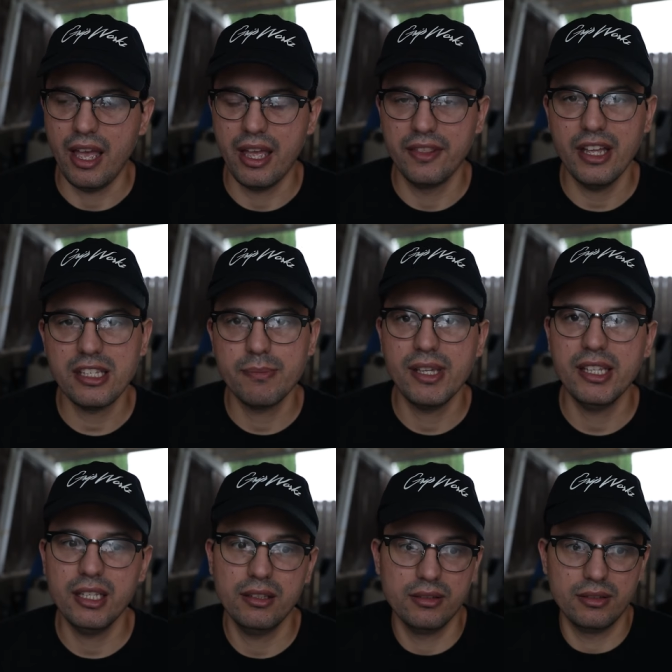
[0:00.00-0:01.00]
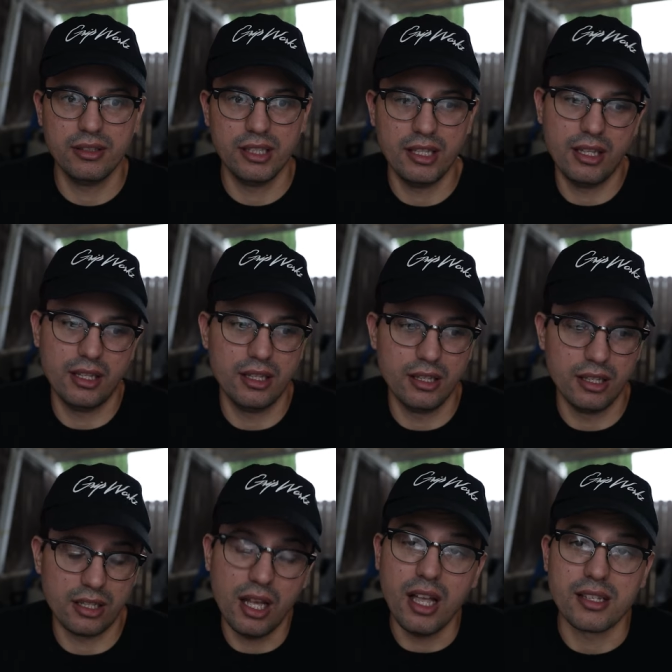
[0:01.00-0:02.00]
And that's mainly
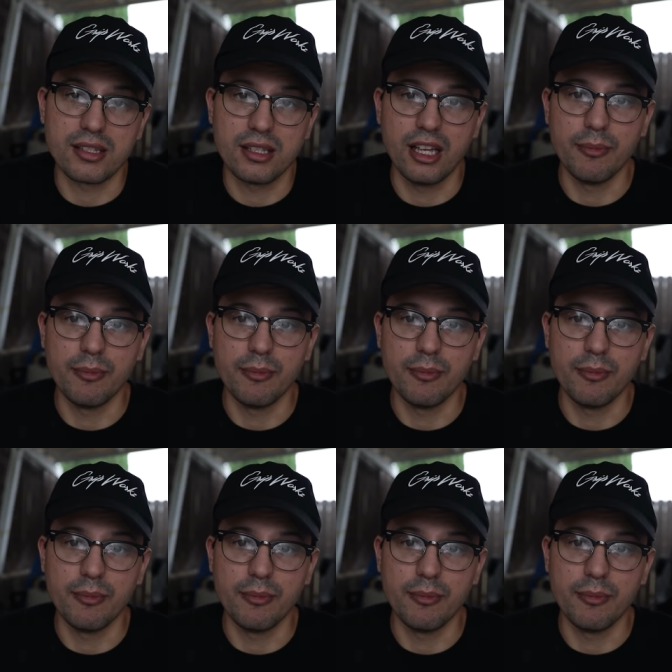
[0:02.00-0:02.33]
cost.